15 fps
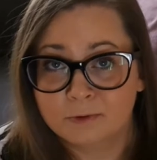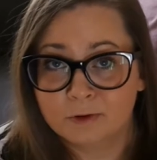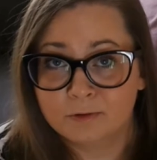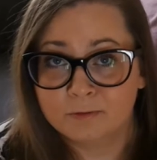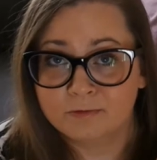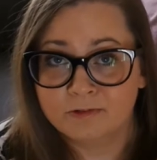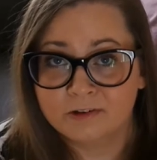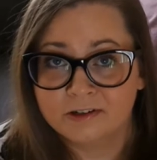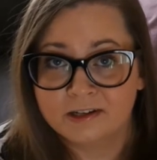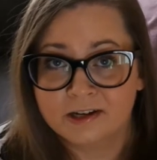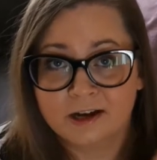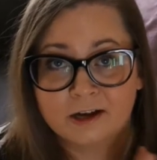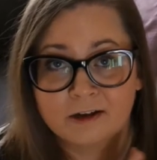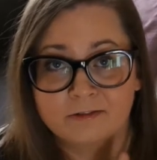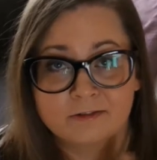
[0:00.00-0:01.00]
hopefully
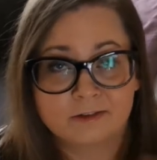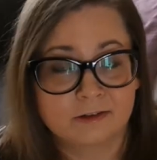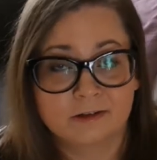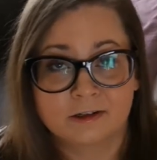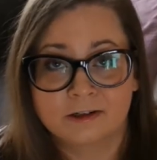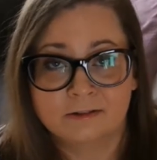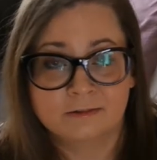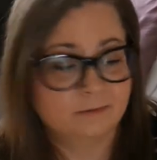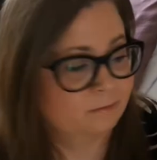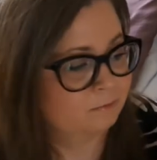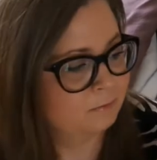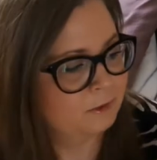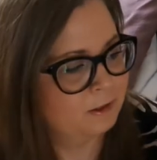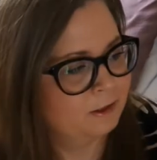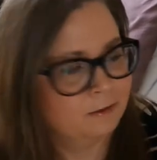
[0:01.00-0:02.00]
I will
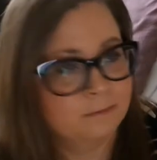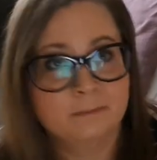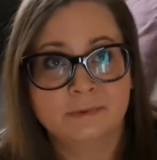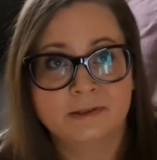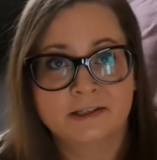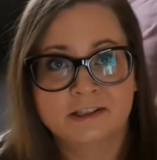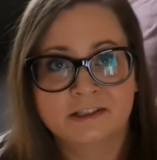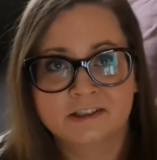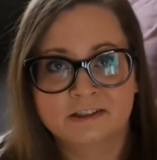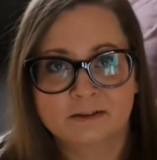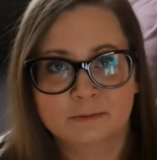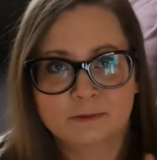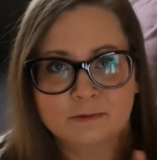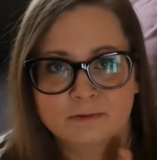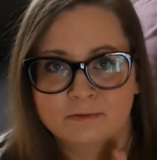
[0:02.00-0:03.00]
pick
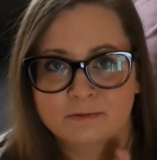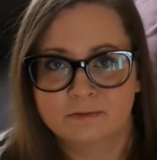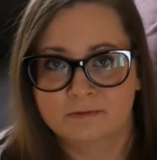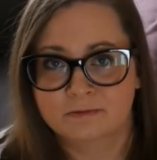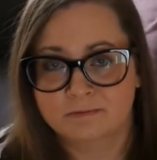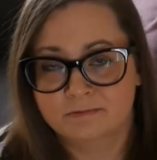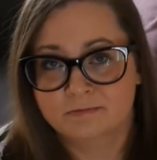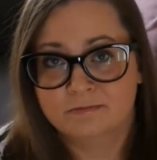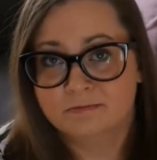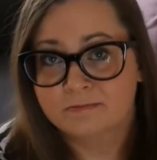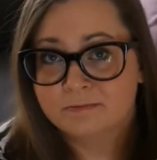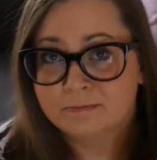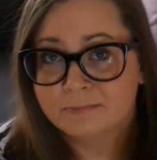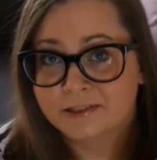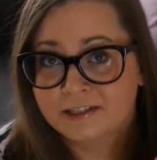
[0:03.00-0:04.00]
some of
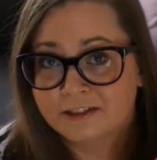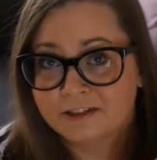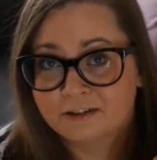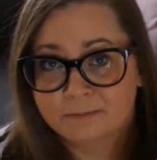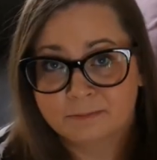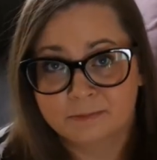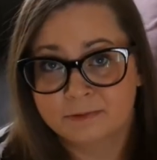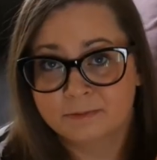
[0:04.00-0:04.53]
pick it up.